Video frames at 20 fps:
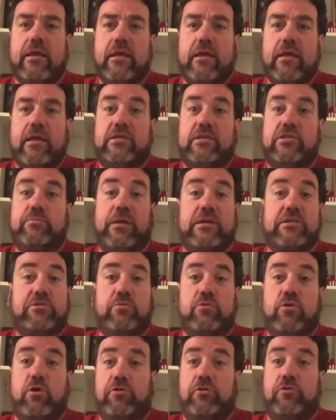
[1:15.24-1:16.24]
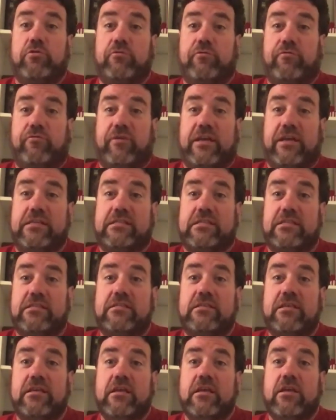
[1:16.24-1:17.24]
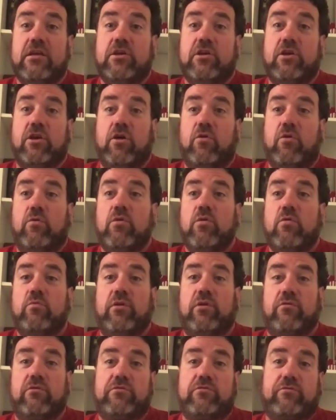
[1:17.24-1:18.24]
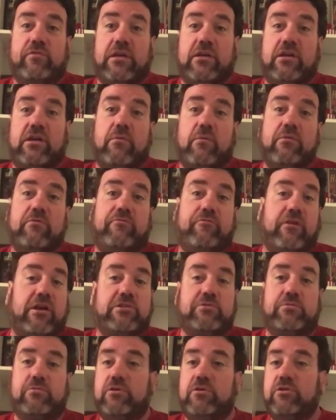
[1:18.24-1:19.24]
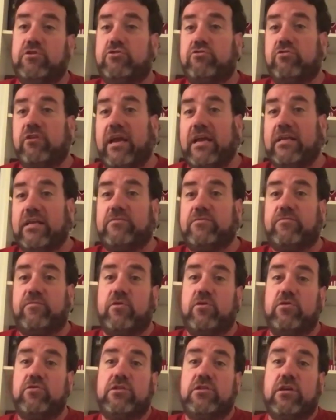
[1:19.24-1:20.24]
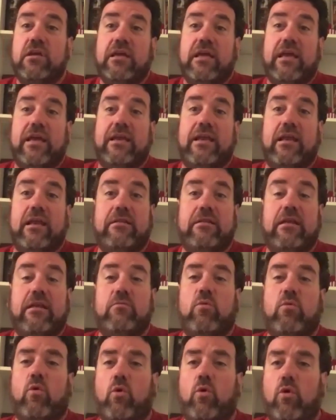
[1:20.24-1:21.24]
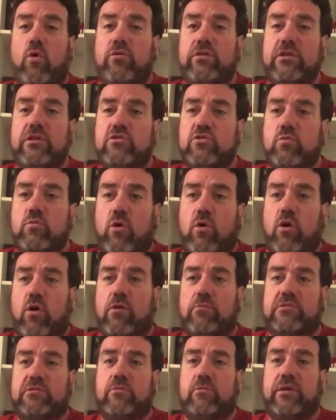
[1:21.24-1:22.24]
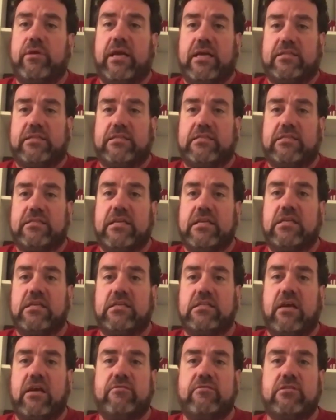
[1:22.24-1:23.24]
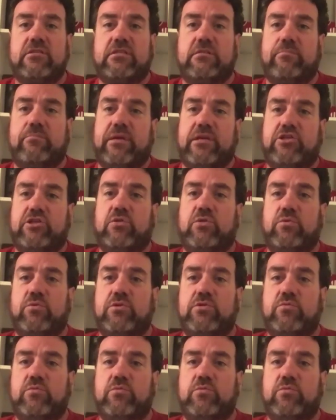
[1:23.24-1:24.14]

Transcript: especially with all the new faces, whether it's incoming freshmen or transfers and all these new arms that we got to see. Because obviously pitching was